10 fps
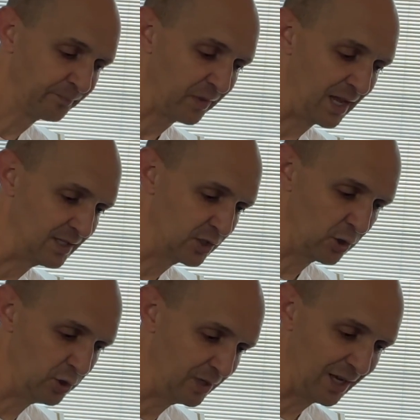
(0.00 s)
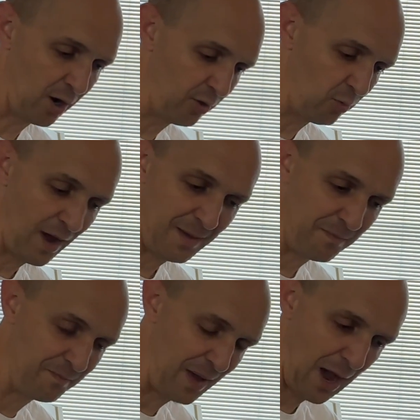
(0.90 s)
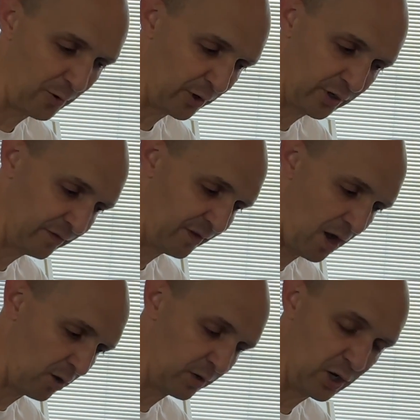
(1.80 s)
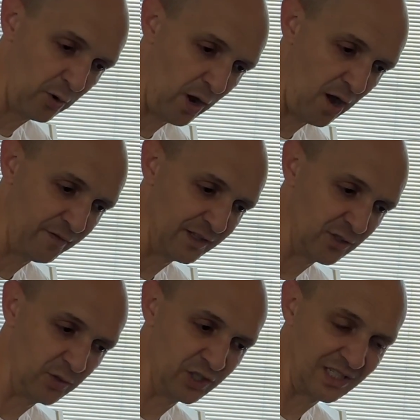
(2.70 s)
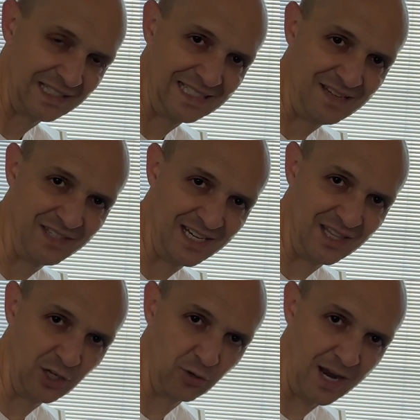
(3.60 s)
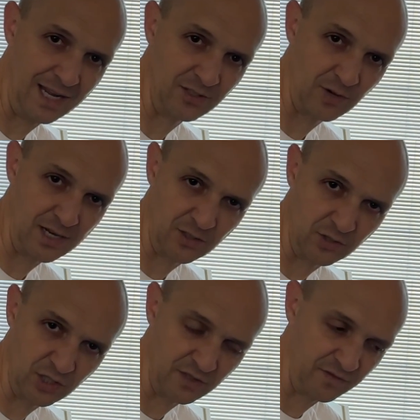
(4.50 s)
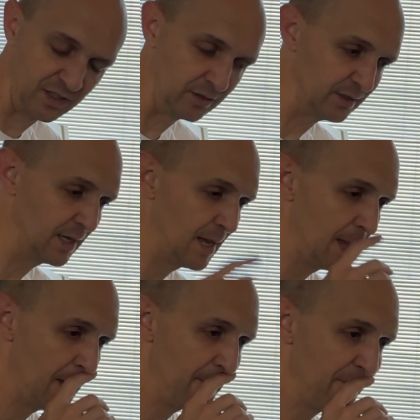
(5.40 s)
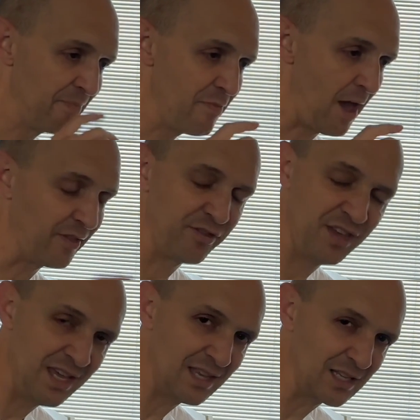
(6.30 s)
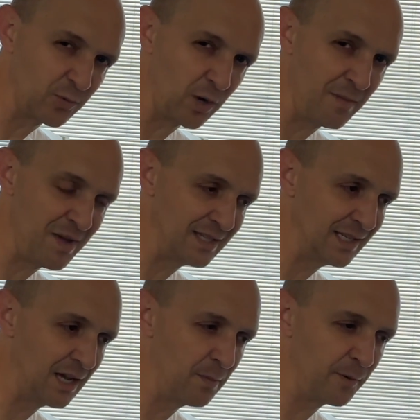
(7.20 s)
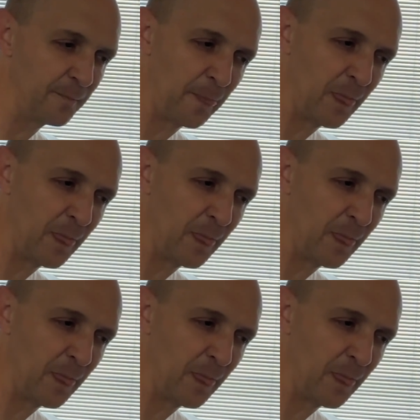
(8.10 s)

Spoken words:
And so you get all the white powder of the Aqua Coat off, and so it just leaves it in the grains, right? So it's just filled. I think that's where I'm messing up.